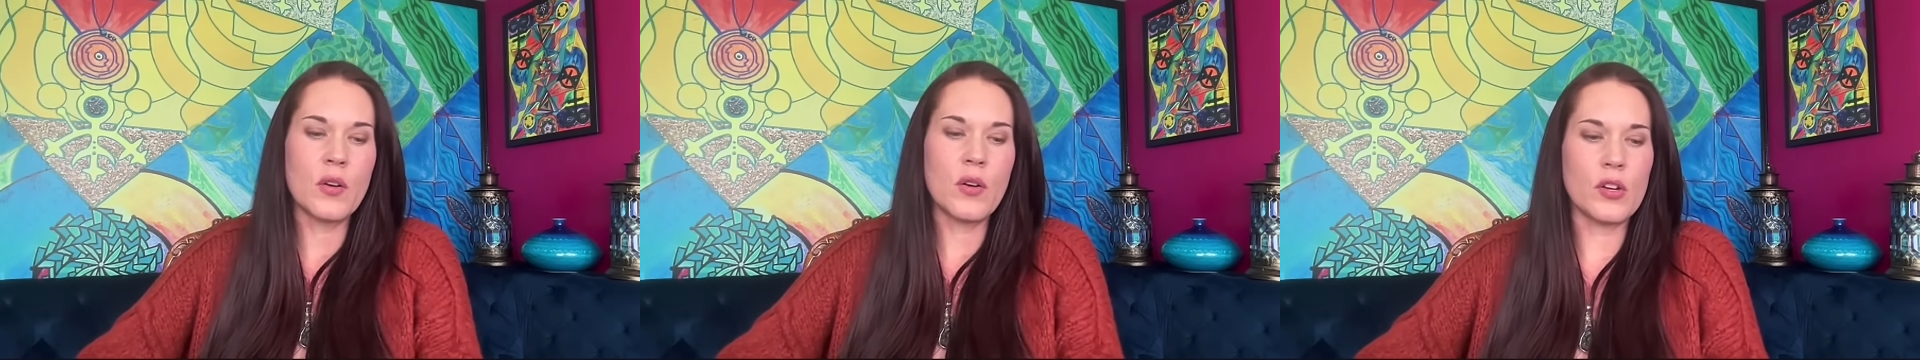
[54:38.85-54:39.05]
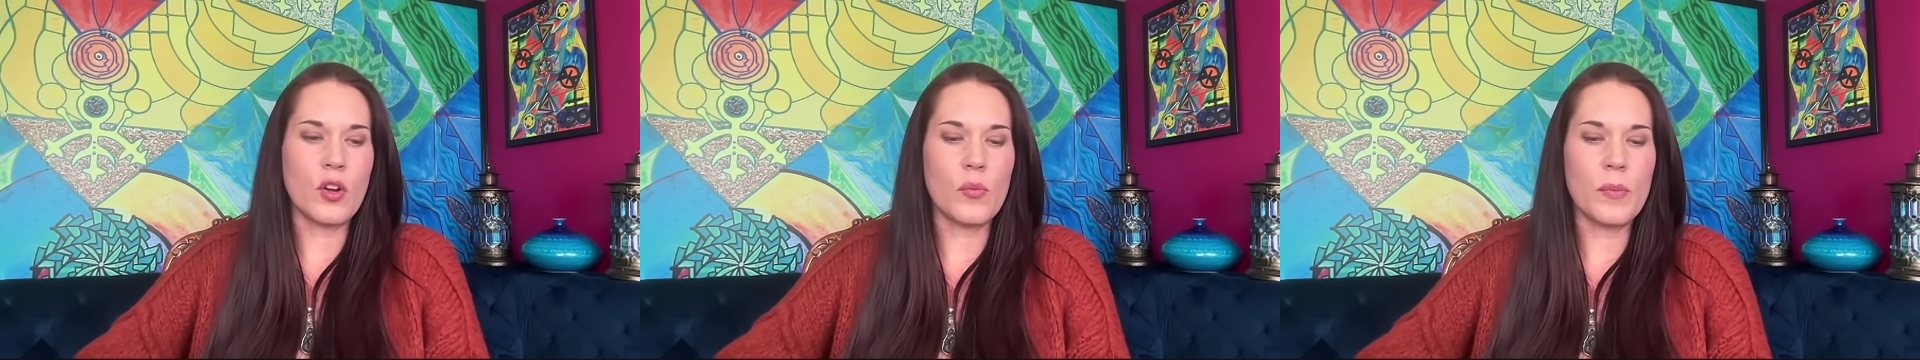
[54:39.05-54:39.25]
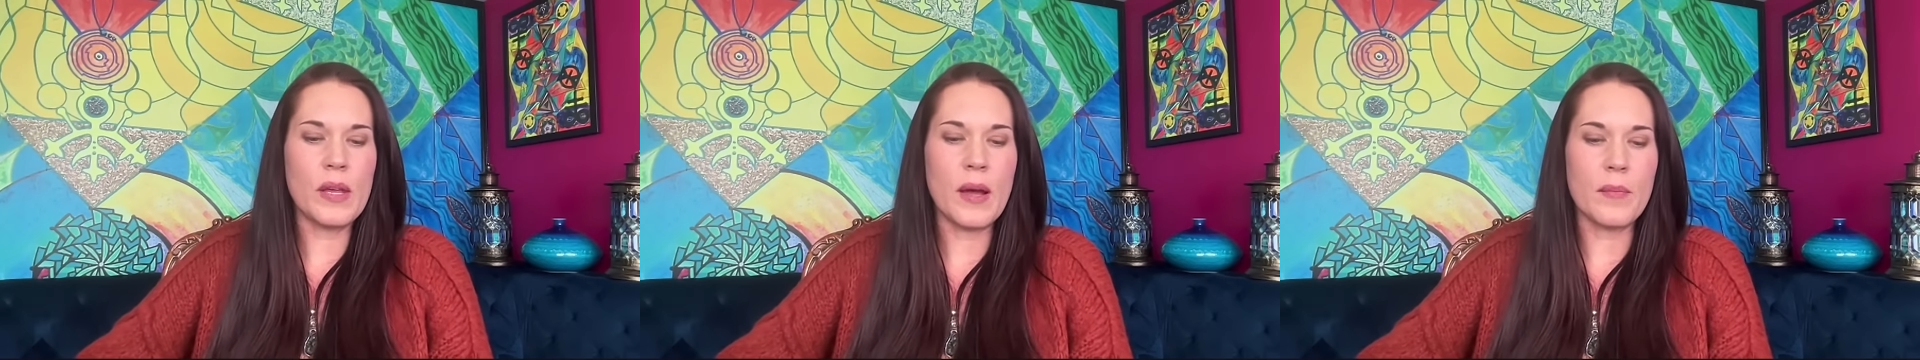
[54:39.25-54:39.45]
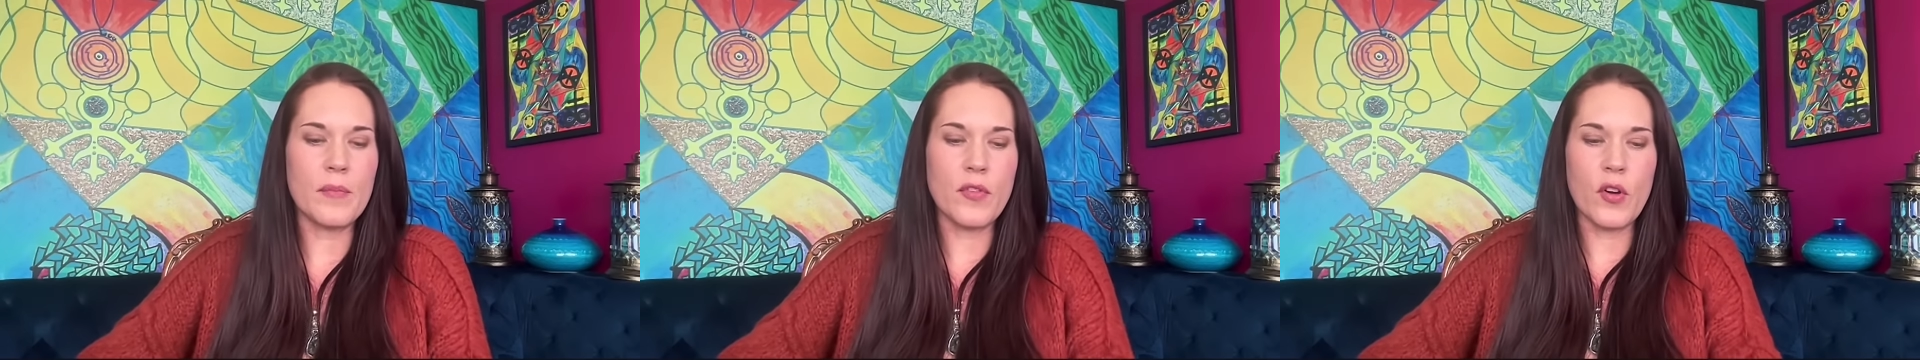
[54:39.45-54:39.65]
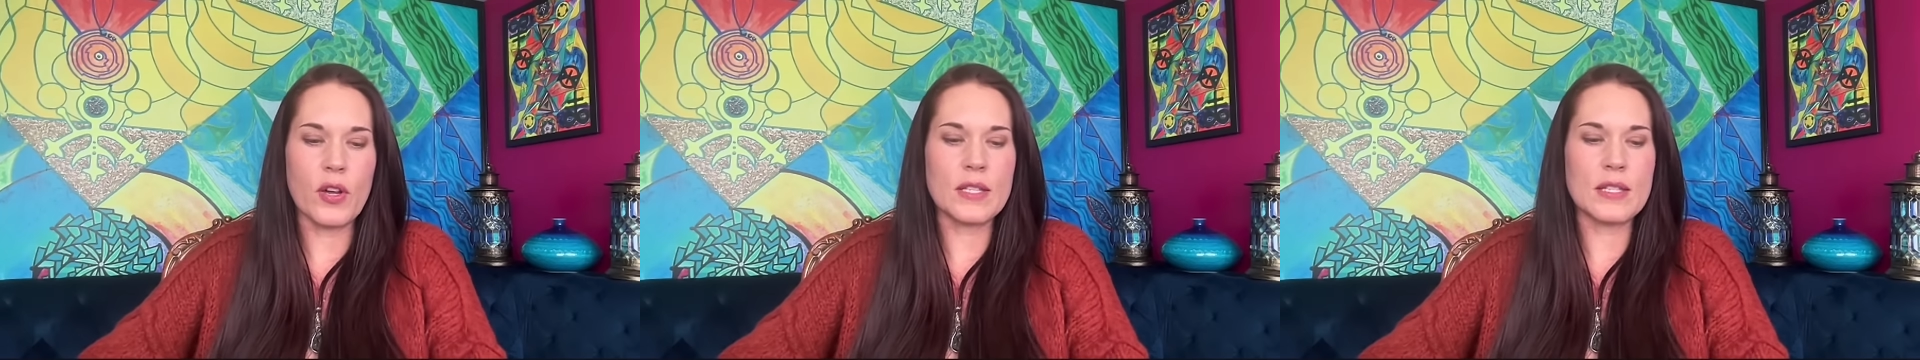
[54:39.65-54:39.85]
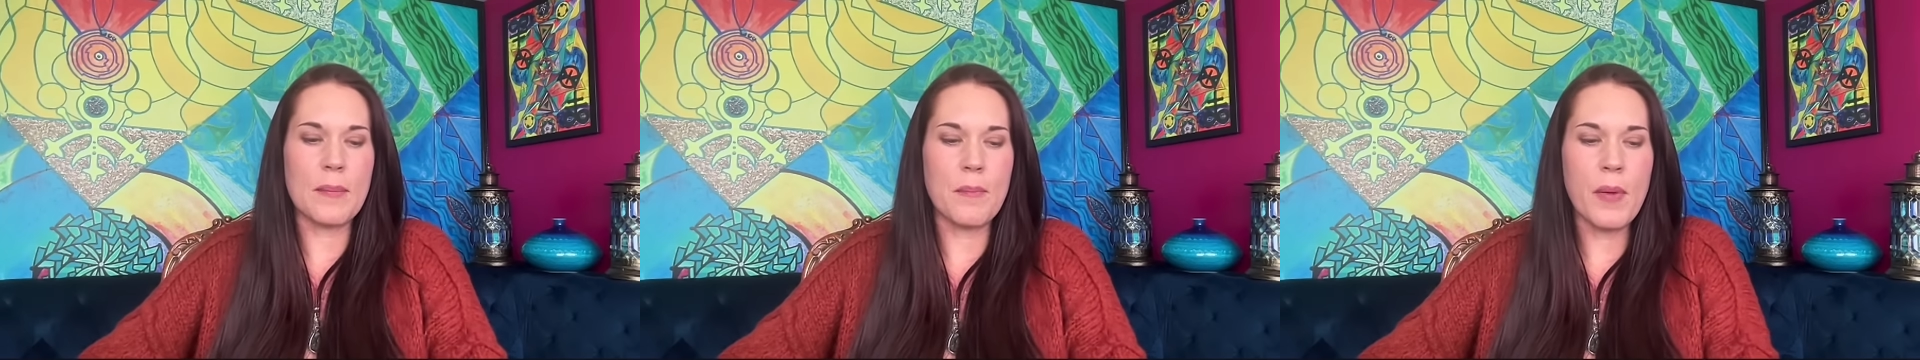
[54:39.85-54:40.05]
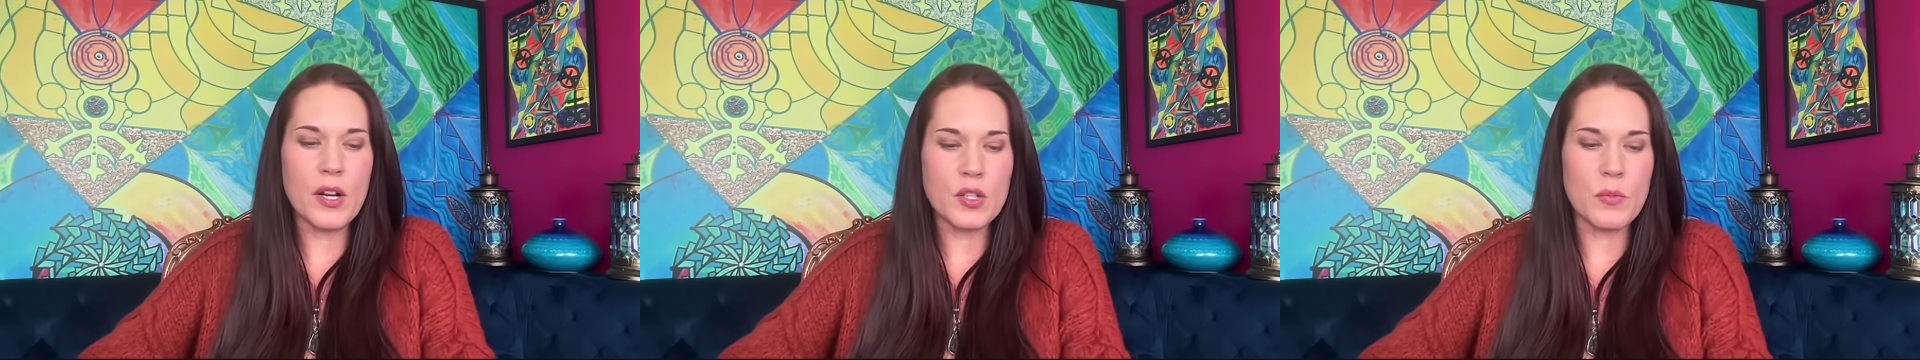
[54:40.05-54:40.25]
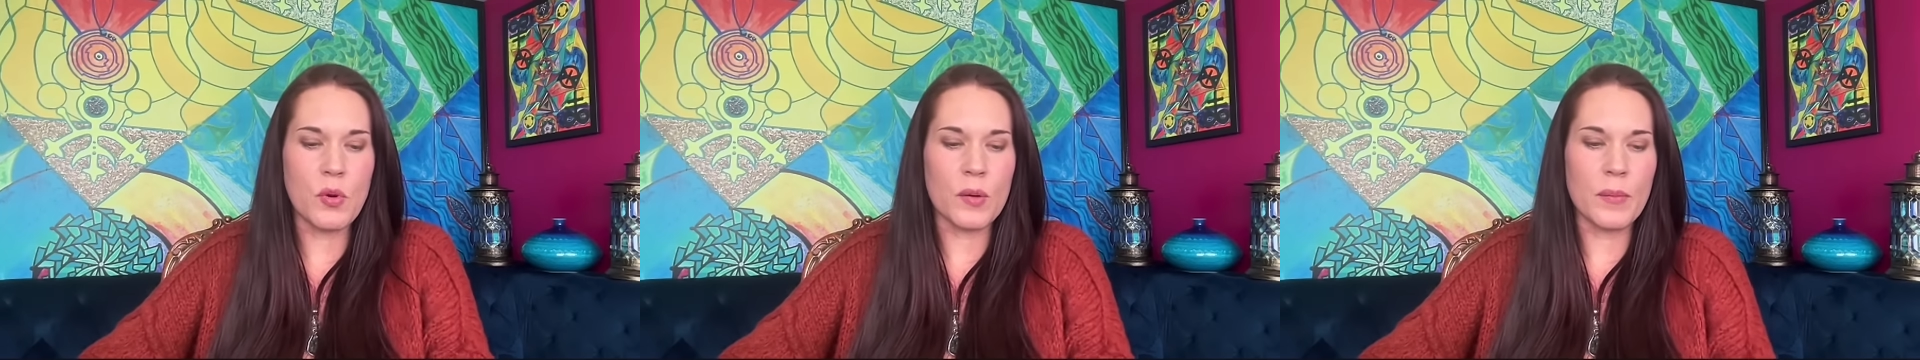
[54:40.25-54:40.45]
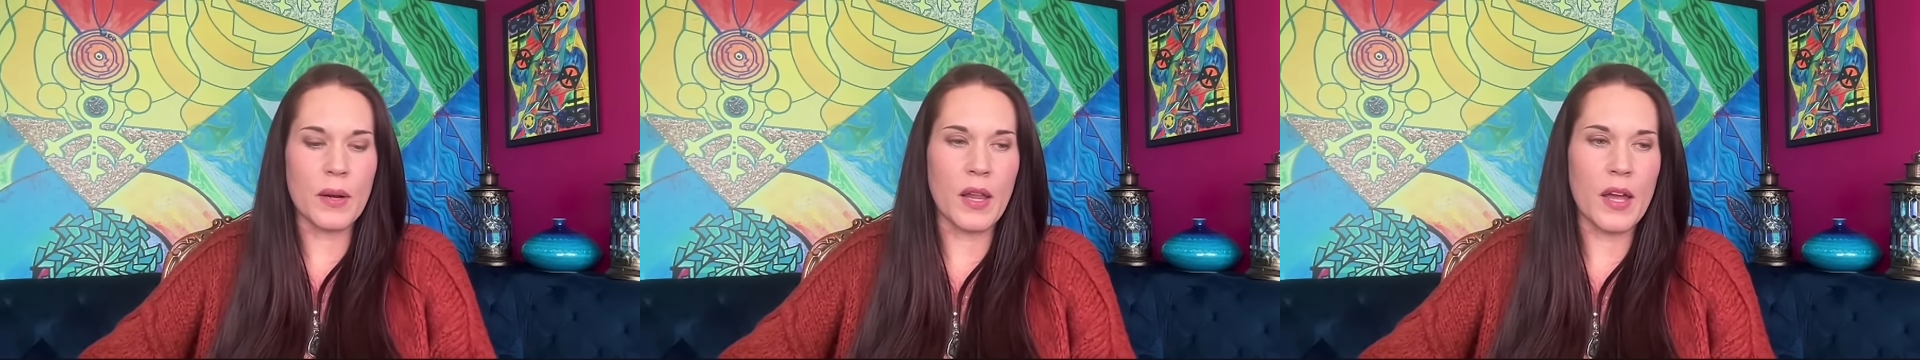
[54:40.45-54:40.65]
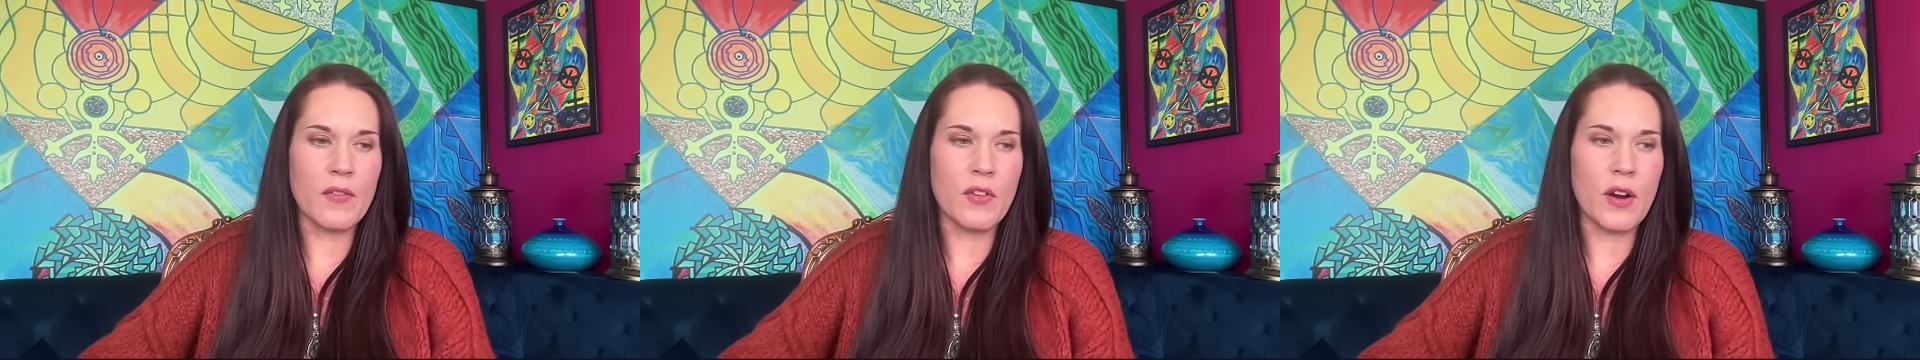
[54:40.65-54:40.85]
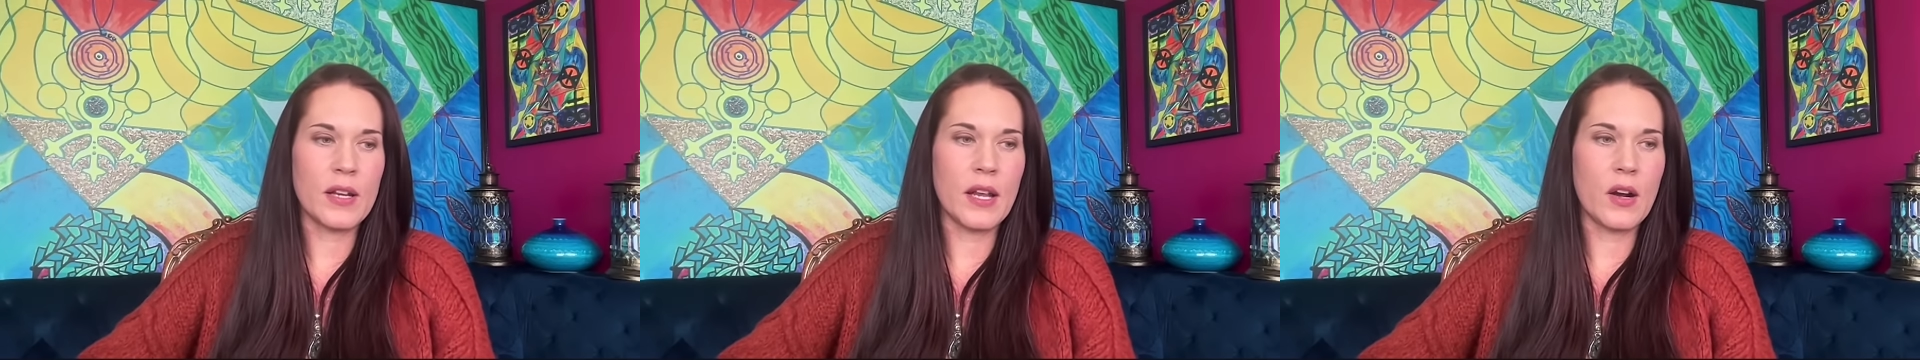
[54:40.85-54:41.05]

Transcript: you know me i'm focusing much more in my life right